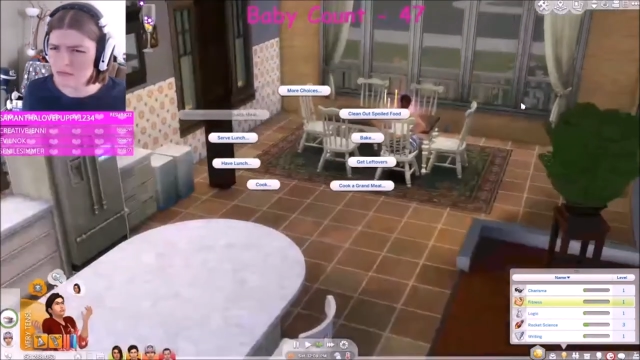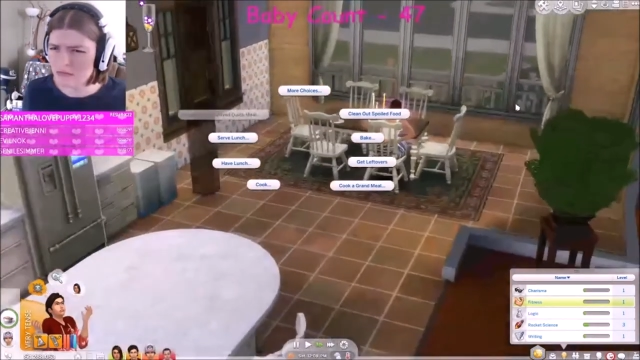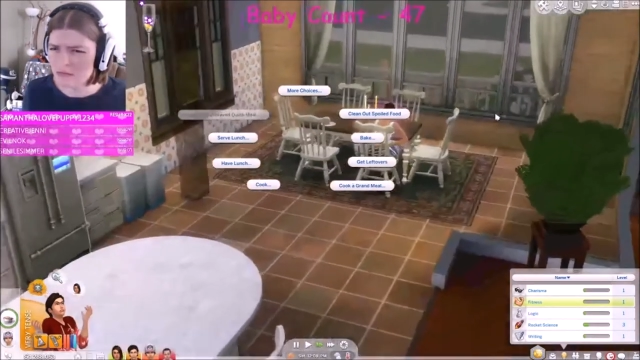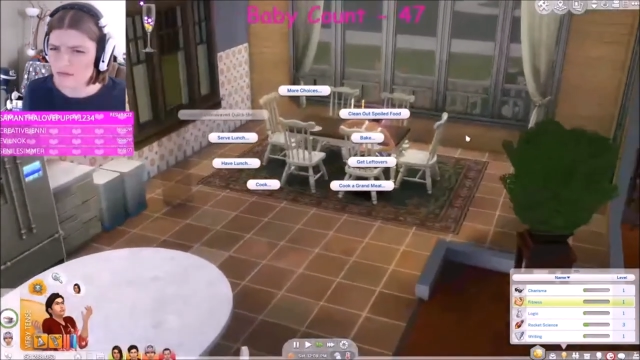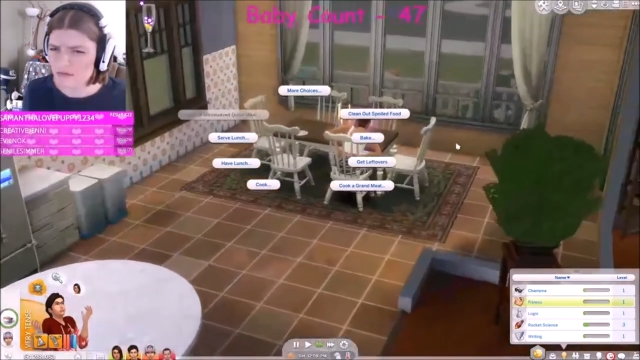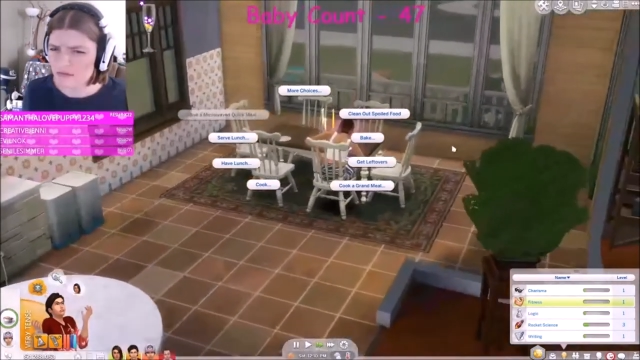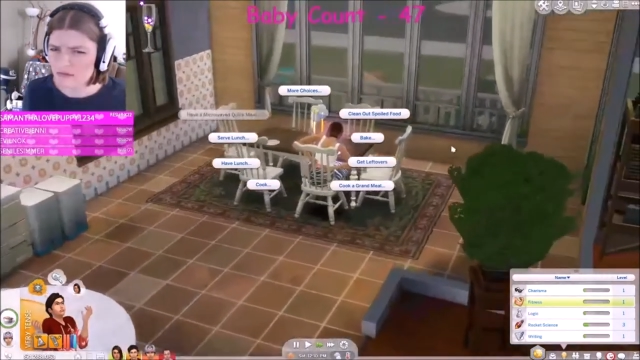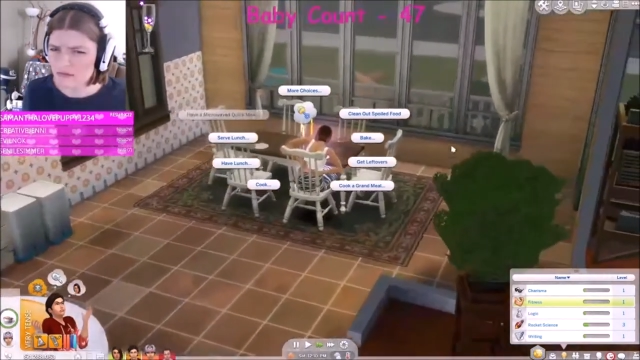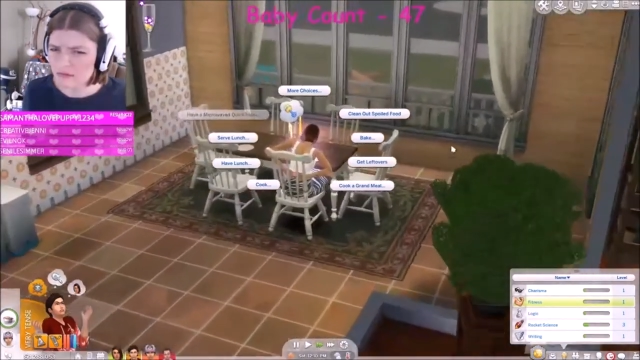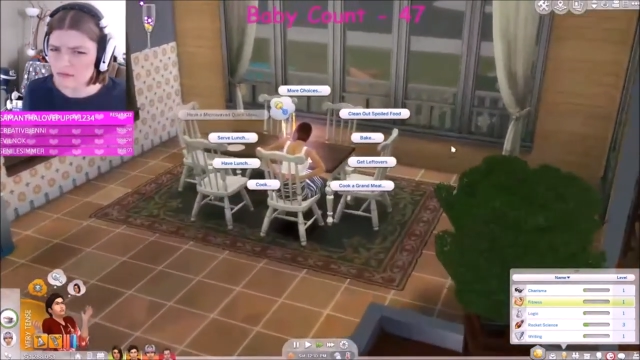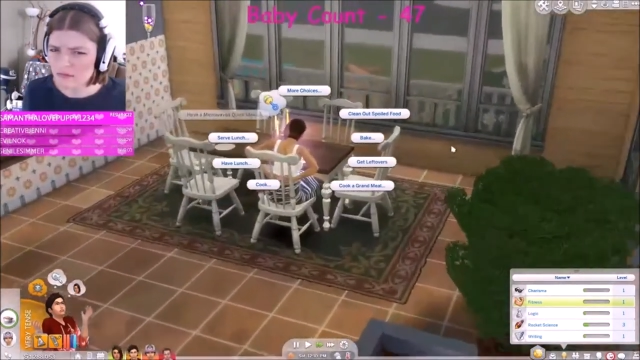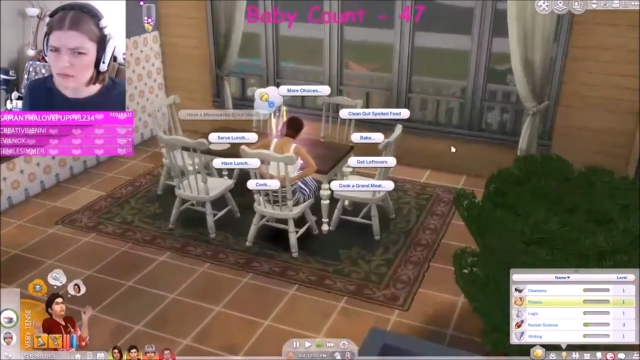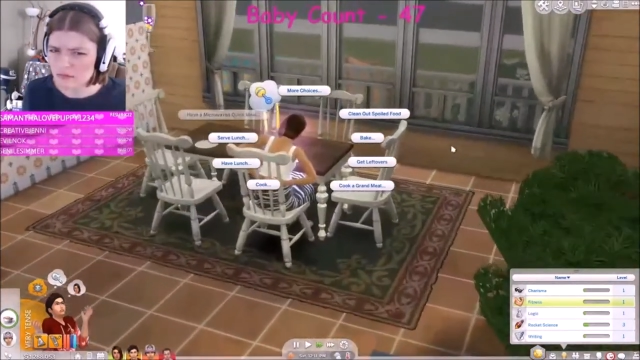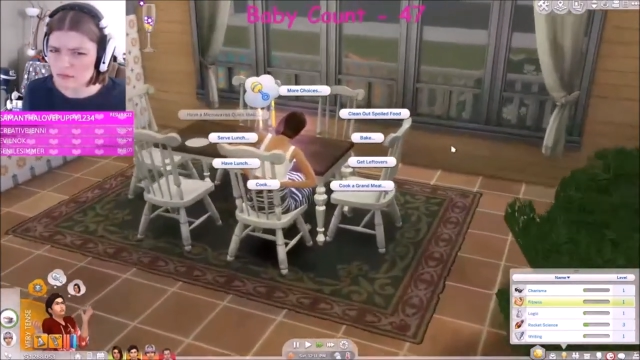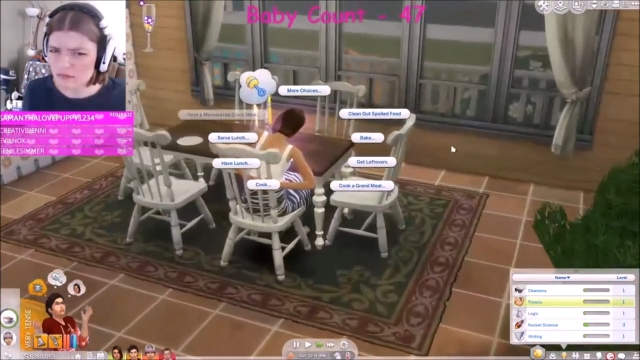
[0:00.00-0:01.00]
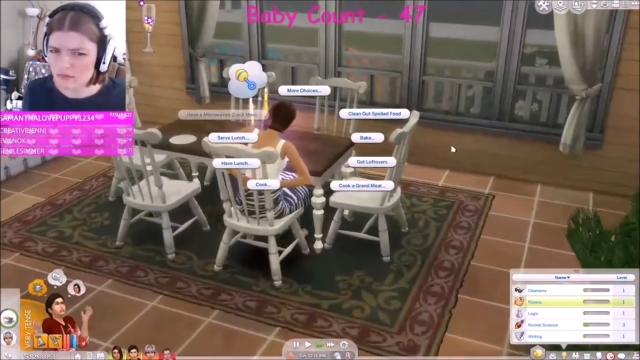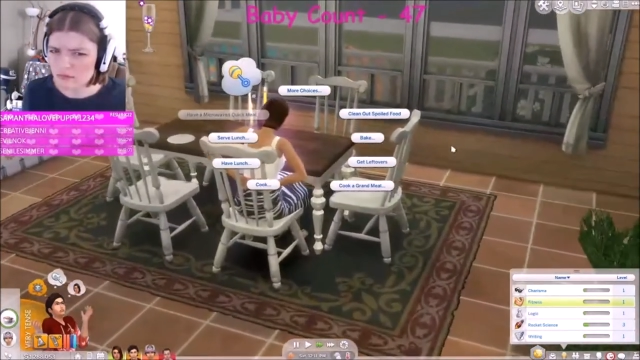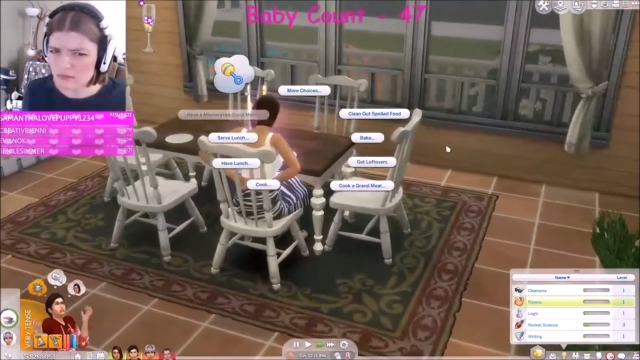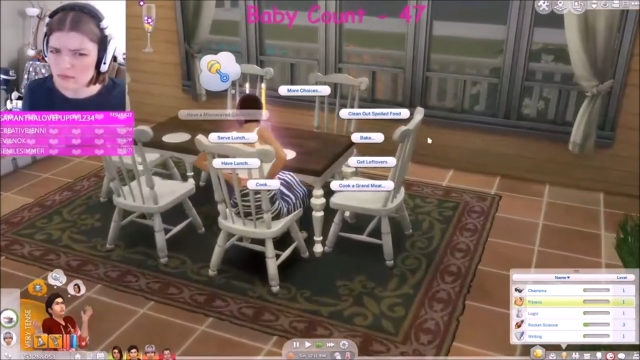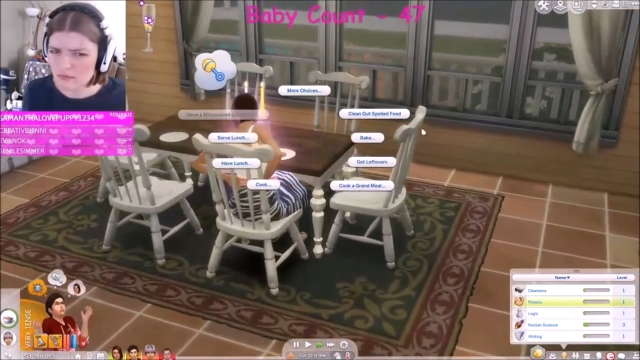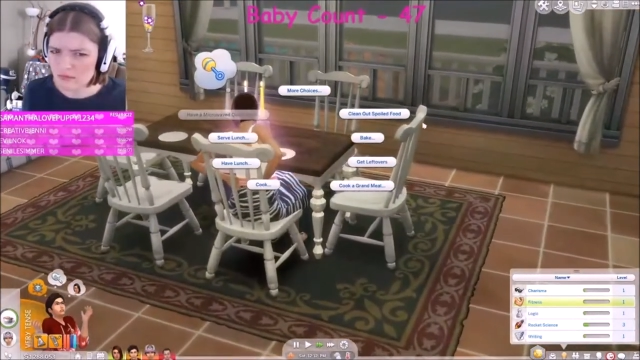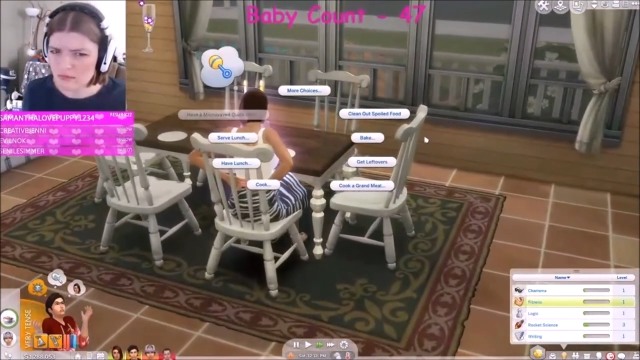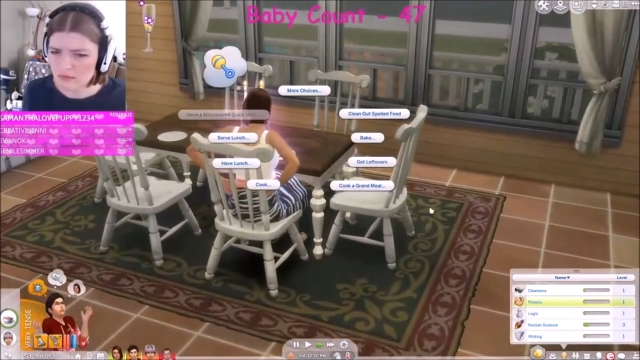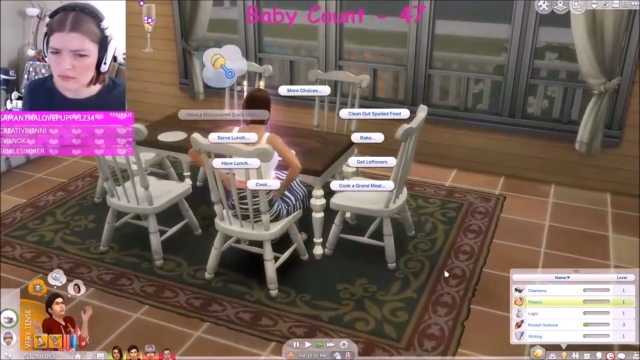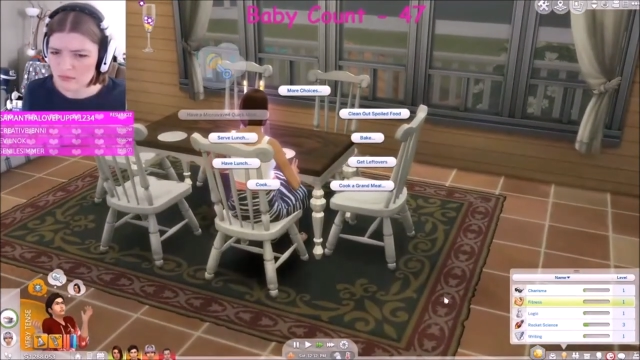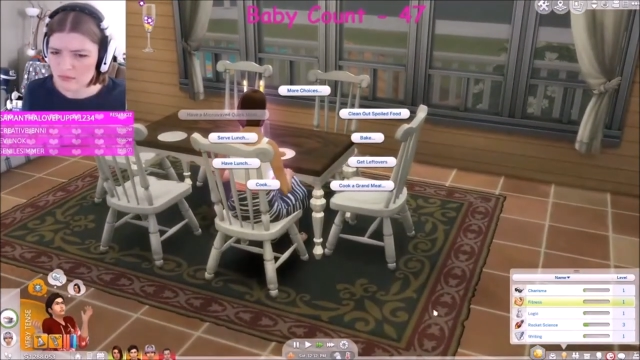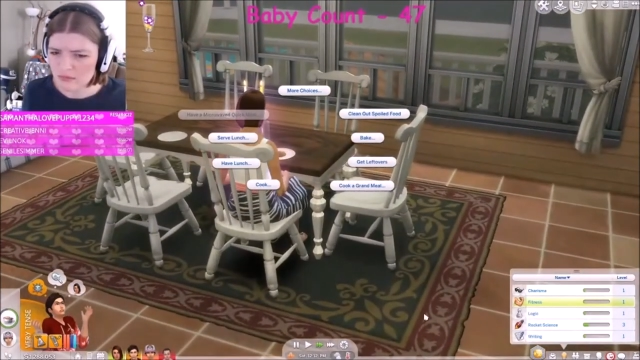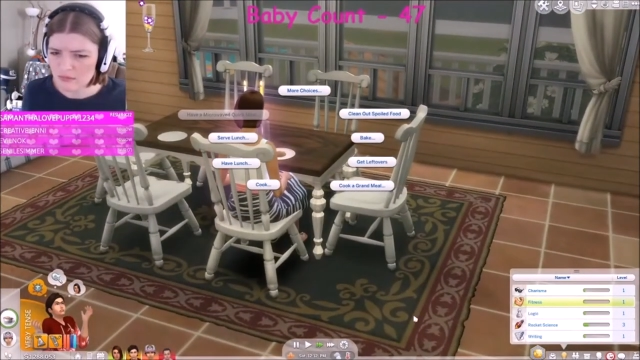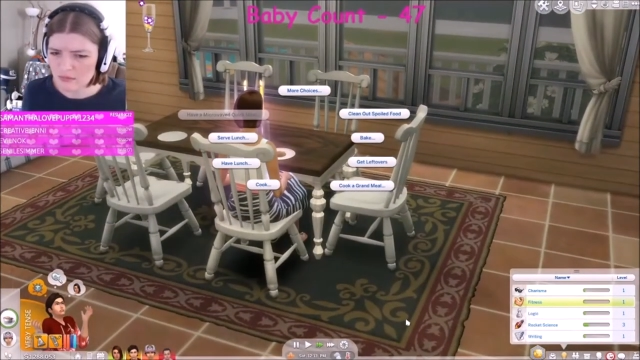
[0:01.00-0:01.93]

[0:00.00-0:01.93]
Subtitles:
(no one is talking)